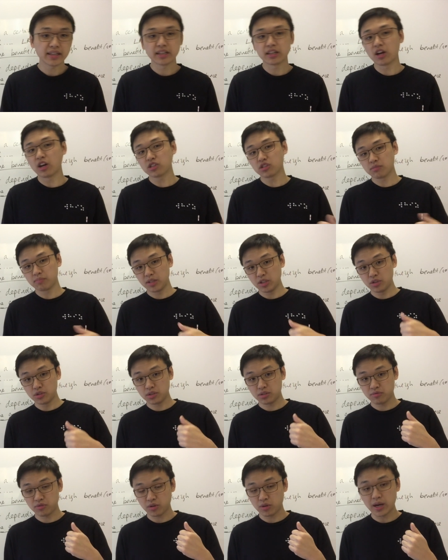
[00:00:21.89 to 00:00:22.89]
It can also be
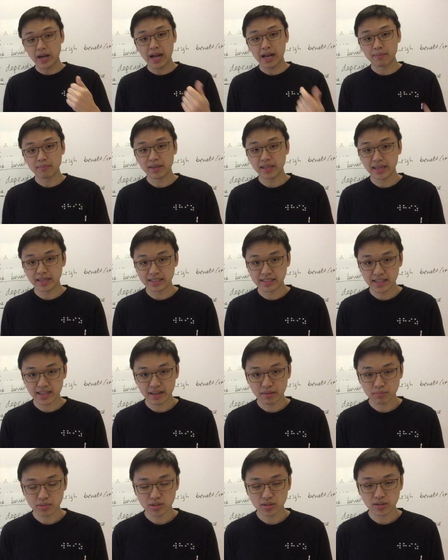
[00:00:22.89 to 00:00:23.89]
used for your IB
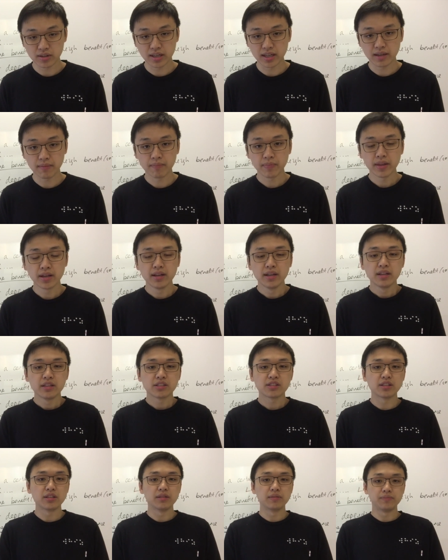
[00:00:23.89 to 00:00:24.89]
exams, okay?
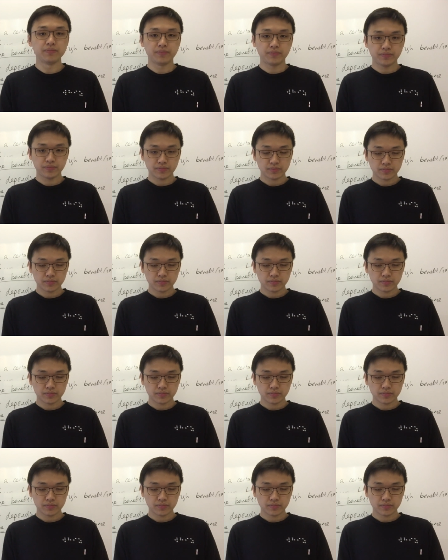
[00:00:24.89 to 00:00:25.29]
So